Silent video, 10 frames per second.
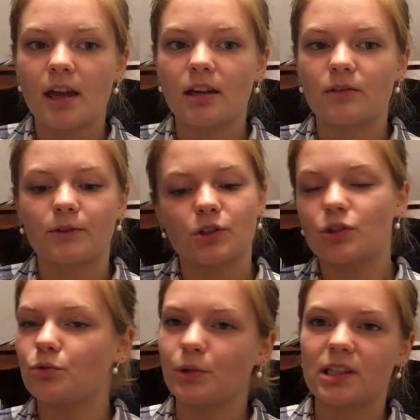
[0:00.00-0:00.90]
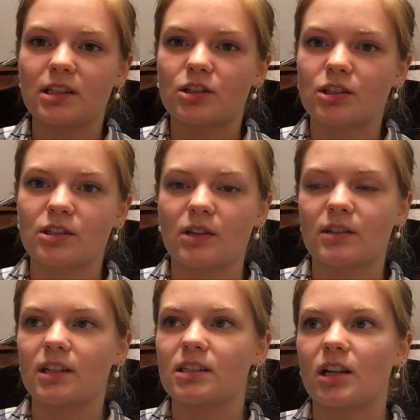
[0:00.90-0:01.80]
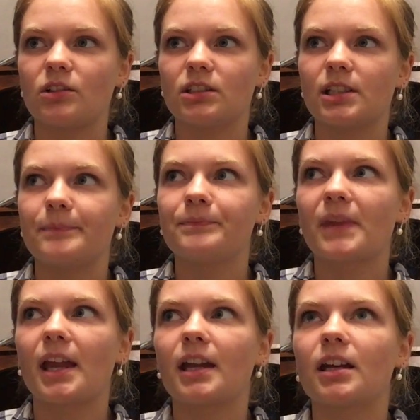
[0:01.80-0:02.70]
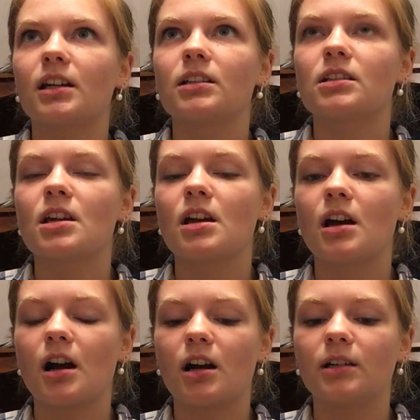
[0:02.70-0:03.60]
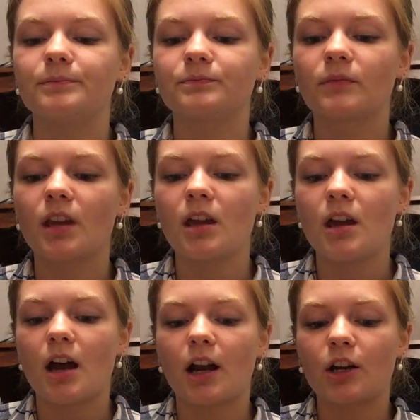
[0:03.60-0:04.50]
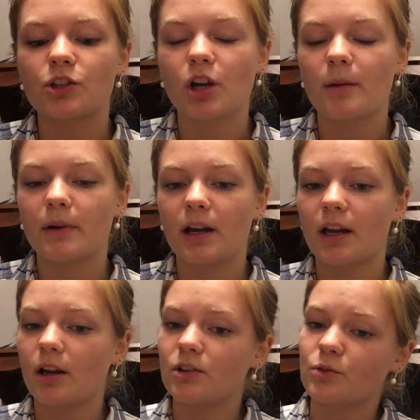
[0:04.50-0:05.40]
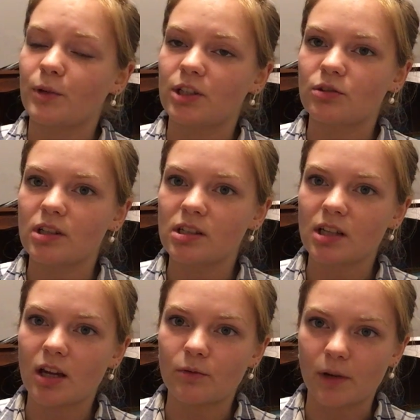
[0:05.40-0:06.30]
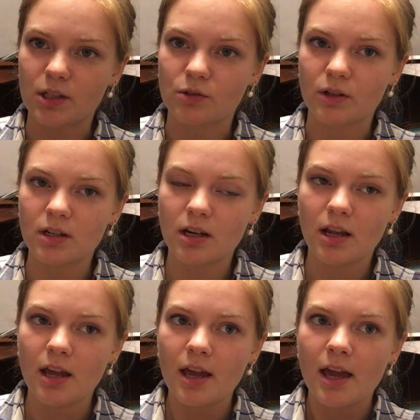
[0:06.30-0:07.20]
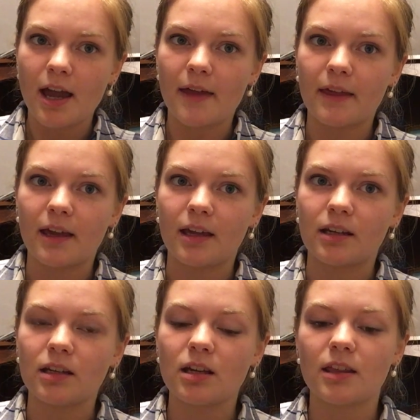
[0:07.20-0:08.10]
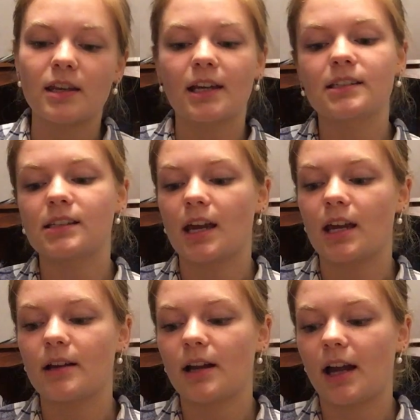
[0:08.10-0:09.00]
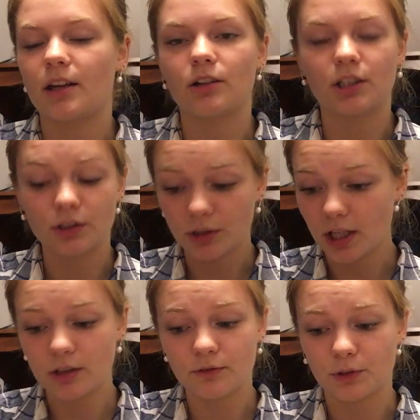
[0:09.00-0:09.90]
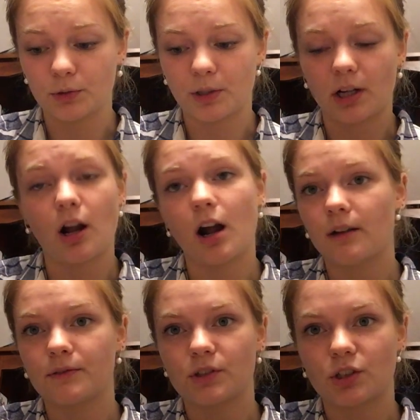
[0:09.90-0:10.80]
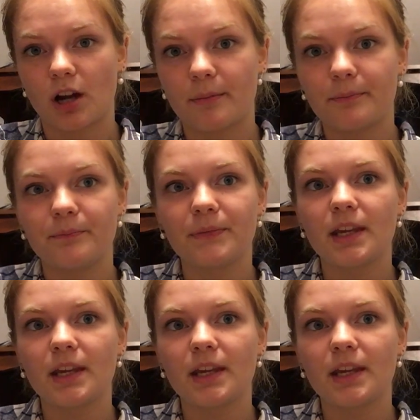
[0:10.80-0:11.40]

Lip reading: and the first 2 weeks-ish, because I was getting settled in. And I got a job as a waitress at a restaurant, and then the next day I had an interview at a coffee shop